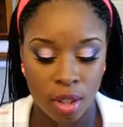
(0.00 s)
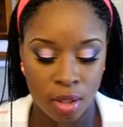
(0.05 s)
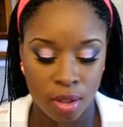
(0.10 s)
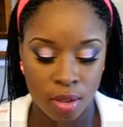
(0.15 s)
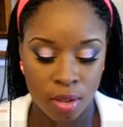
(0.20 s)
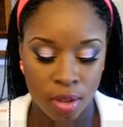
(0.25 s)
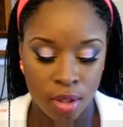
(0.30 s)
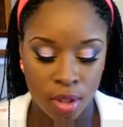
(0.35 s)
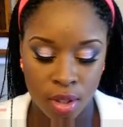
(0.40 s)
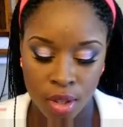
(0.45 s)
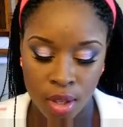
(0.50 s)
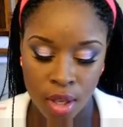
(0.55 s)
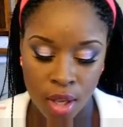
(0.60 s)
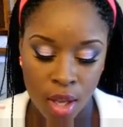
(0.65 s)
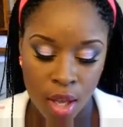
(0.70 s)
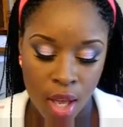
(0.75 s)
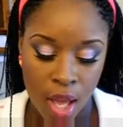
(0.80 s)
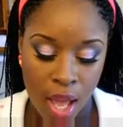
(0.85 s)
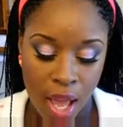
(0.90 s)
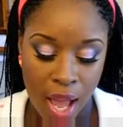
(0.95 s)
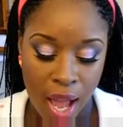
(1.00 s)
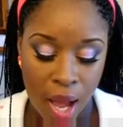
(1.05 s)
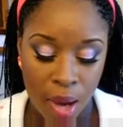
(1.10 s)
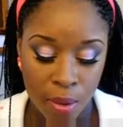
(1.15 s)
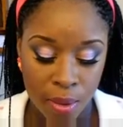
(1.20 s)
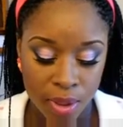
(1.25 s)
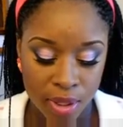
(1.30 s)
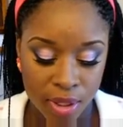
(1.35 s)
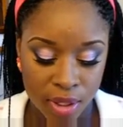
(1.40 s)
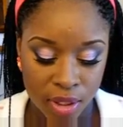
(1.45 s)
So
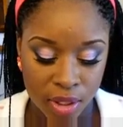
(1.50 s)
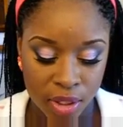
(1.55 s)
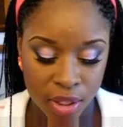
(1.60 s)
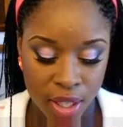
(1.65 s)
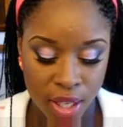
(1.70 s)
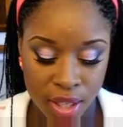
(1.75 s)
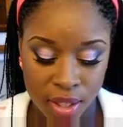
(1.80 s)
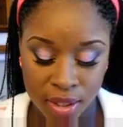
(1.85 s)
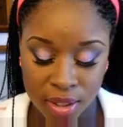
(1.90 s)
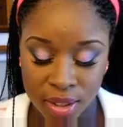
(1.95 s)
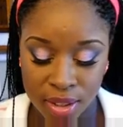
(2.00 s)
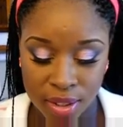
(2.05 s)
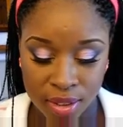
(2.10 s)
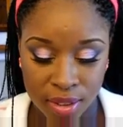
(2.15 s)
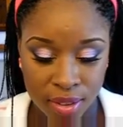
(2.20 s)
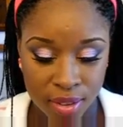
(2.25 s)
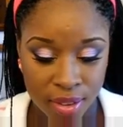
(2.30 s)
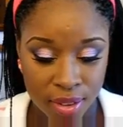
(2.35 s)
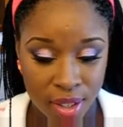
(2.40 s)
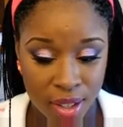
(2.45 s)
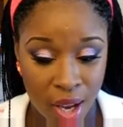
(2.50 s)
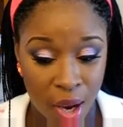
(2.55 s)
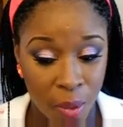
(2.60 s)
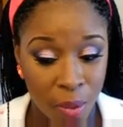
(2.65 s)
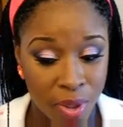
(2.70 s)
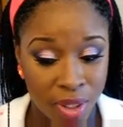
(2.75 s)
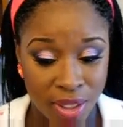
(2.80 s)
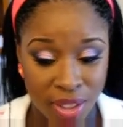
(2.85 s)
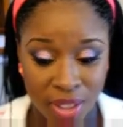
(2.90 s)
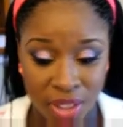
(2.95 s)
I wouldn't
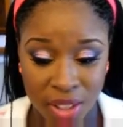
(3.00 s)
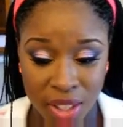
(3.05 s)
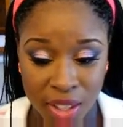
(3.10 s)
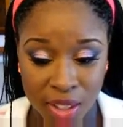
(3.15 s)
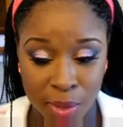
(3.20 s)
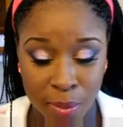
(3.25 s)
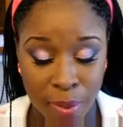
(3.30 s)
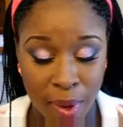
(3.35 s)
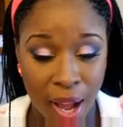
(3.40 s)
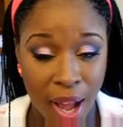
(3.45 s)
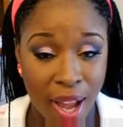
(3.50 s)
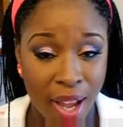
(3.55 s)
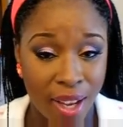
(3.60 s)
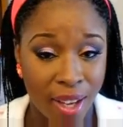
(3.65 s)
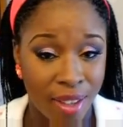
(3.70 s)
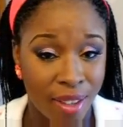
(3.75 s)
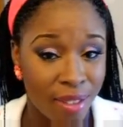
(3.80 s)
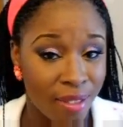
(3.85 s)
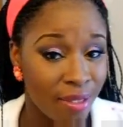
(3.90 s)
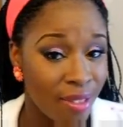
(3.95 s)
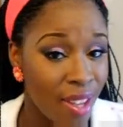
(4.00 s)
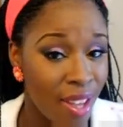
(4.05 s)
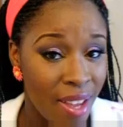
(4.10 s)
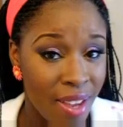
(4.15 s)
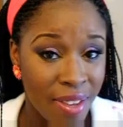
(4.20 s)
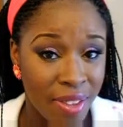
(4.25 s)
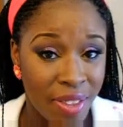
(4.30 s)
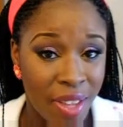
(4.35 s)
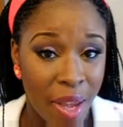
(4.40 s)
suggest buying